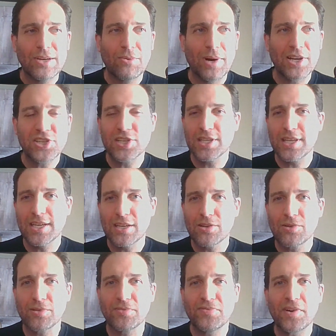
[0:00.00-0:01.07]
why she can't
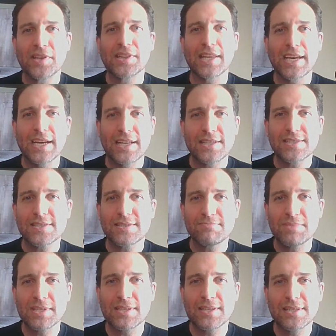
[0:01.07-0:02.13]
go to Funland
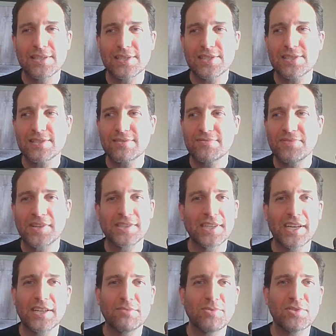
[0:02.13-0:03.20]
because
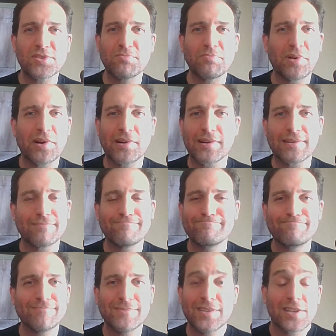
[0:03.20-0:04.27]
Funland Amusement Park
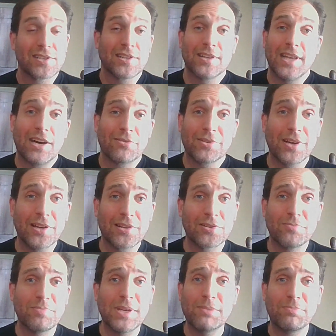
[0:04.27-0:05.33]
doesn't allow
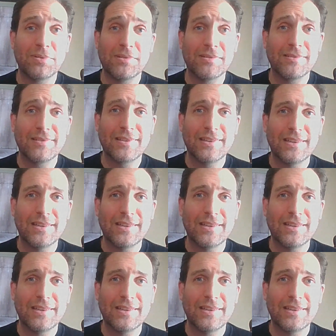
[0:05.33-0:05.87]
colored people.